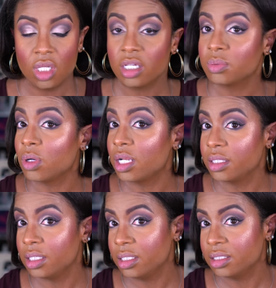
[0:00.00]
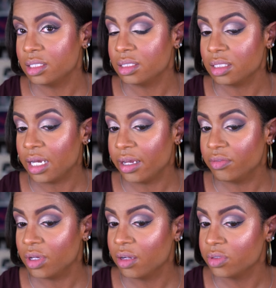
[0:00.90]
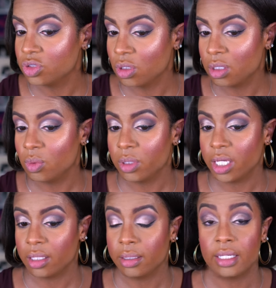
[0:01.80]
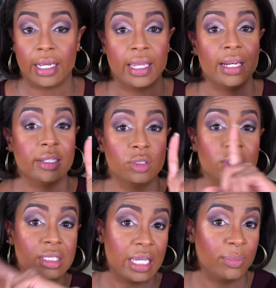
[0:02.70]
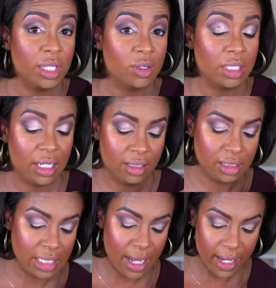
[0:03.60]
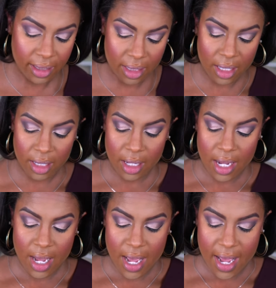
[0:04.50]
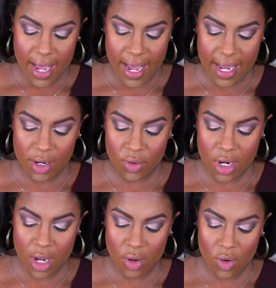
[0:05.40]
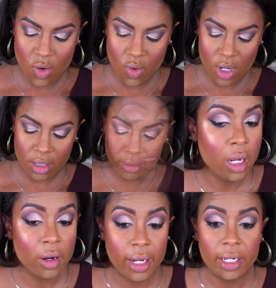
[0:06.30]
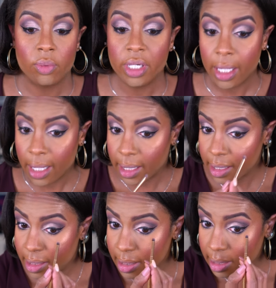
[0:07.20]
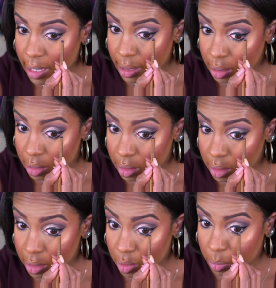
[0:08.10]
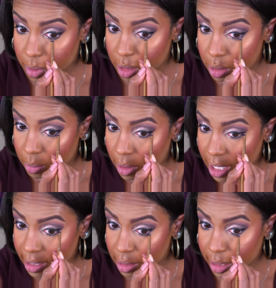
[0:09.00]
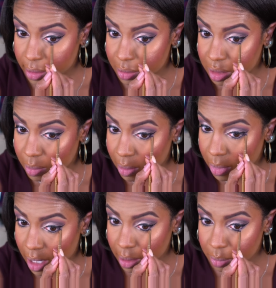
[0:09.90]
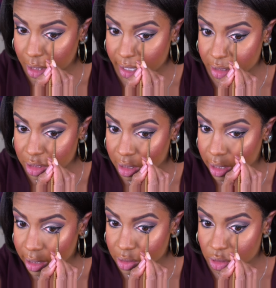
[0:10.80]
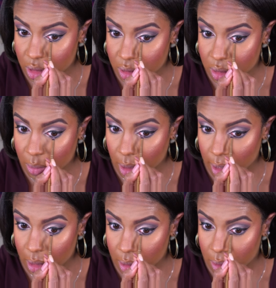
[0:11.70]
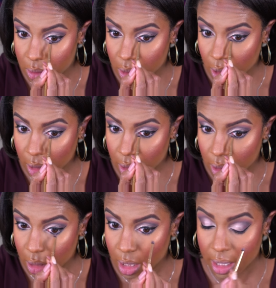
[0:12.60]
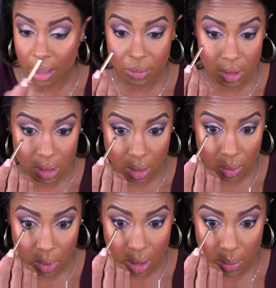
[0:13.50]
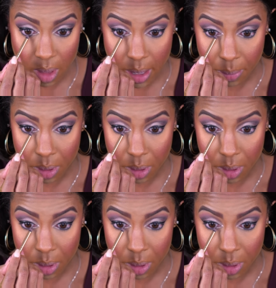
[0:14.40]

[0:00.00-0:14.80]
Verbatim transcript: That's probably the easiest I have ever drawn a wing. Now, can I do the same thing on the other side? I don't know. All right, I went ahead and added a little bit of the black liner to my bottom lash line just to make it a little darker, and I'm just gonna run my